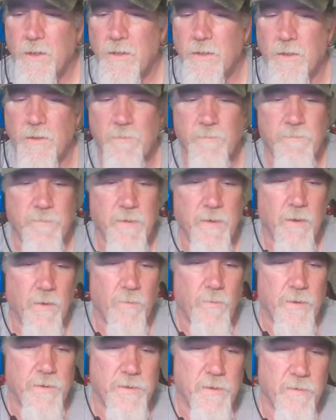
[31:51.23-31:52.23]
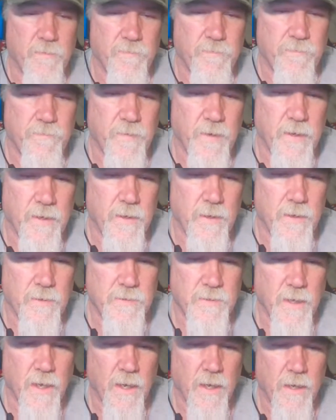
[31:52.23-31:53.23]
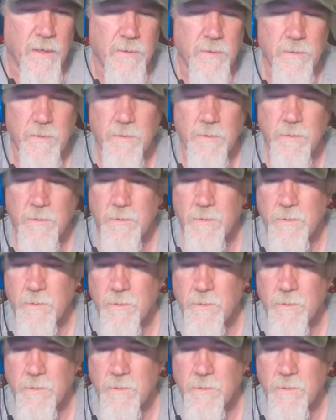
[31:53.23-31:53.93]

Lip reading: You feel with your fingers on